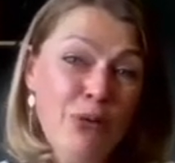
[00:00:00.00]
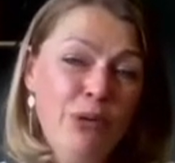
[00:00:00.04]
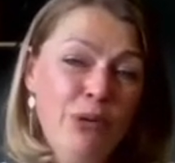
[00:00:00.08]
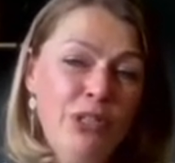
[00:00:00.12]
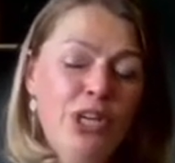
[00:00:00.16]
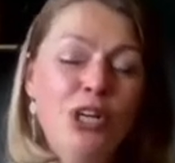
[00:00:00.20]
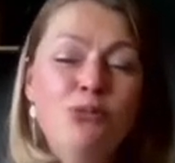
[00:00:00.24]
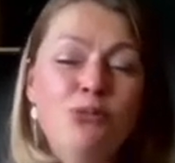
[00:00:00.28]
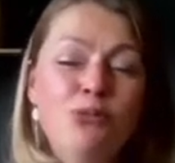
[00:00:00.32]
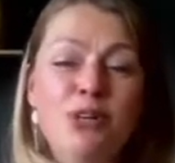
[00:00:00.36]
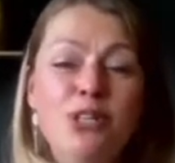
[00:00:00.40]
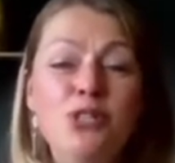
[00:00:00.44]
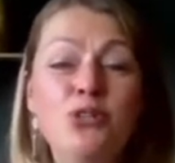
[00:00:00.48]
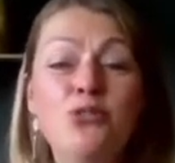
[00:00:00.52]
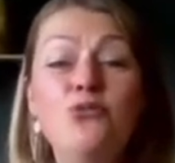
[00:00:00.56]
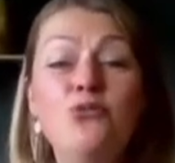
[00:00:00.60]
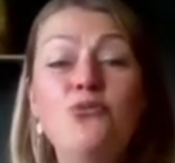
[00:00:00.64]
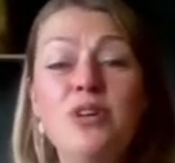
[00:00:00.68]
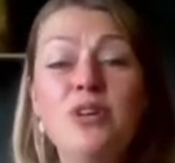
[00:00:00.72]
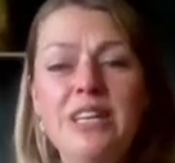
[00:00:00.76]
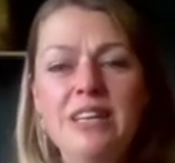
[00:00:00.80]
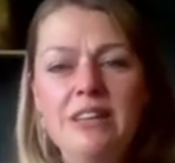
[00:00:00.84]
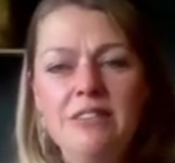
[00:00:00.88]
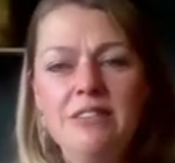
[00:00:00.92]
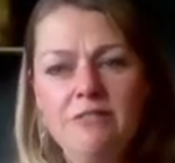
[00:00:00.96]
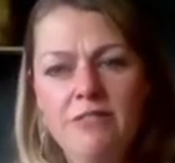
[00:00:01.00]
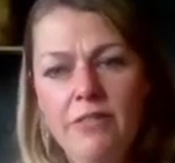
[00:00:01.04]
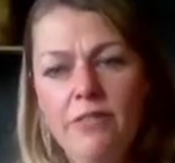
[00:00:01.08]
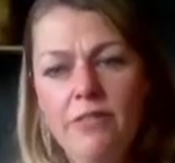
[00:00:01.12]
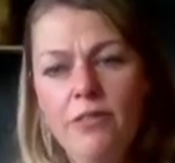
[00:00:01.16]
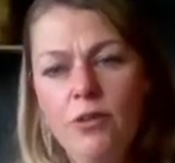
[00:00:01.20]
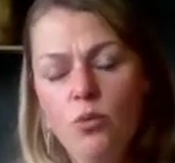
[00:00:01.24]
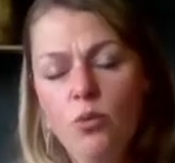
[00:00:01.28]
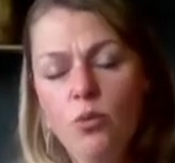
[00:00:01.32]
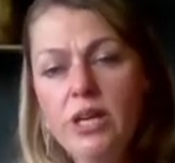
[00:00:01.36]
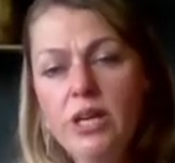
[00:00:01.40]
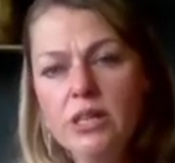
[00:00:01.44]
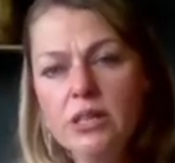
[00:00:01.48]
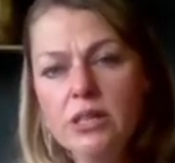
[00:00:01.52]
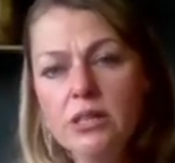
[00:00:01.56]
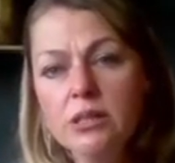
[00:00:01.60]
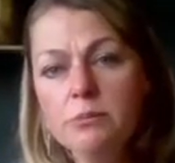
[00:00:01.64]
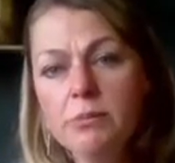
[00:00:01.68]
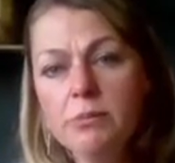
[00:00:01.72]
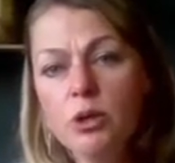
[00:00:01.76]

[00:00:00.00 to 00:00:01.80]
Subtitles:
we don't want to reinvent the wheel,